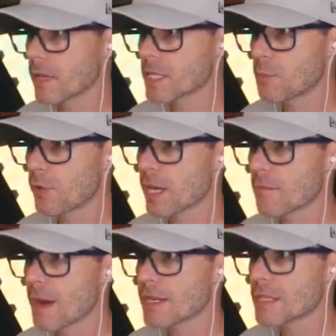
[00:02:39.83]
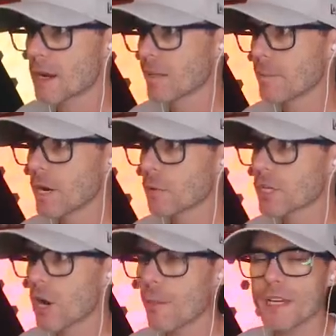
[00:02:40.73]
That's pretty amazing. Let me know in
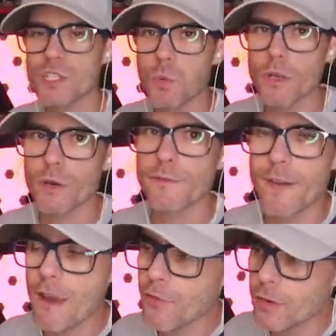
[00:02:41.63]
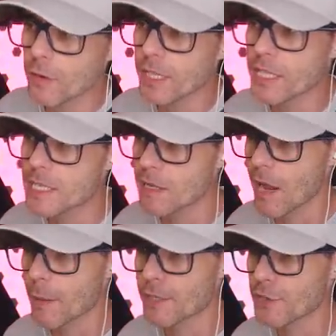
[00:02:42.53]
the comments what your favorite looking
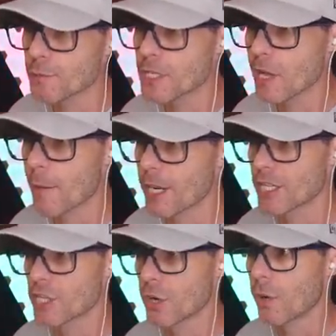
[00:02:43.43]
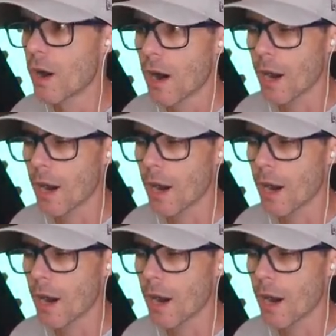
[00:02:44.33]
slime is from Slime Rancher 2.